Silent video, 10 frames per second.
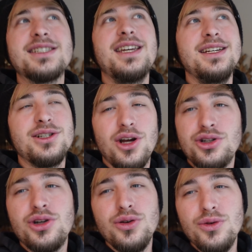skis, a
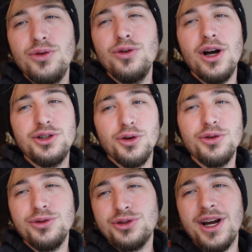two a
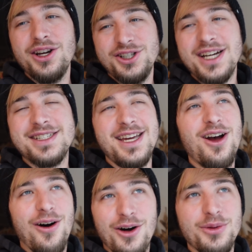dual trailer jet ski
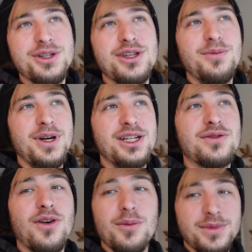all the way to the beach
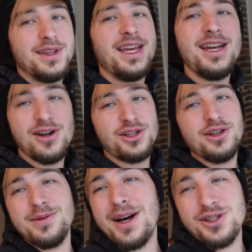from here. So
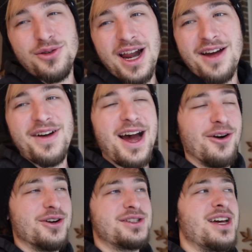it's about two and a half
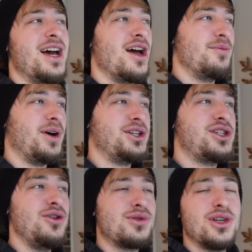hours, but
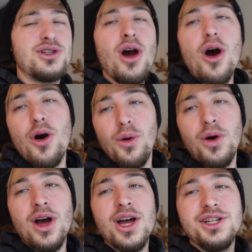she used to
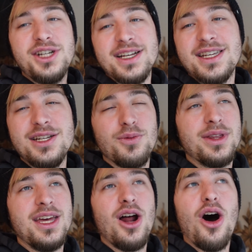tow jet skis
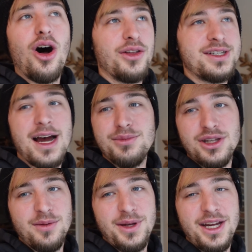with it all the time
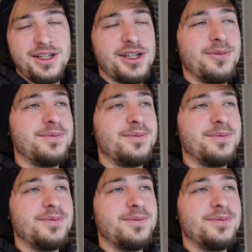to the beach.